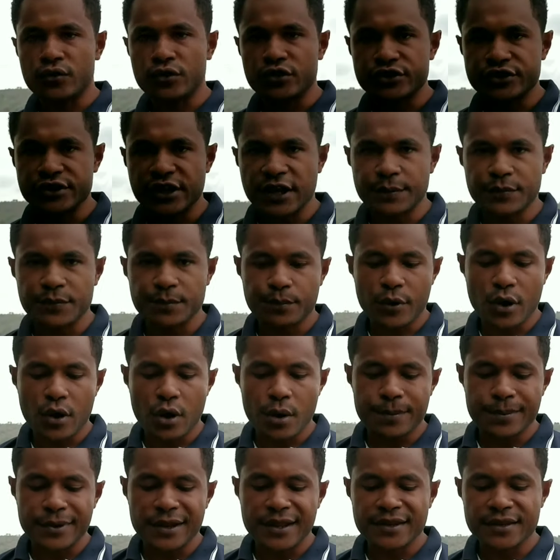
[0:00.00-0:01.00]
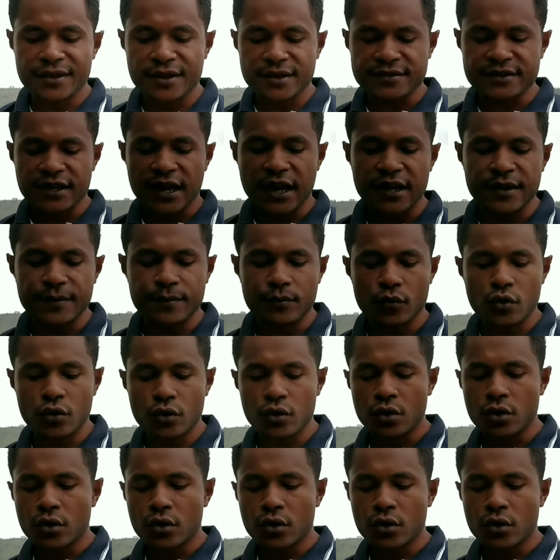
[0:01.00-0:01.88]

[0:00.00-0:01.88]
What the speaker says: You snapping power plant na Salimgo.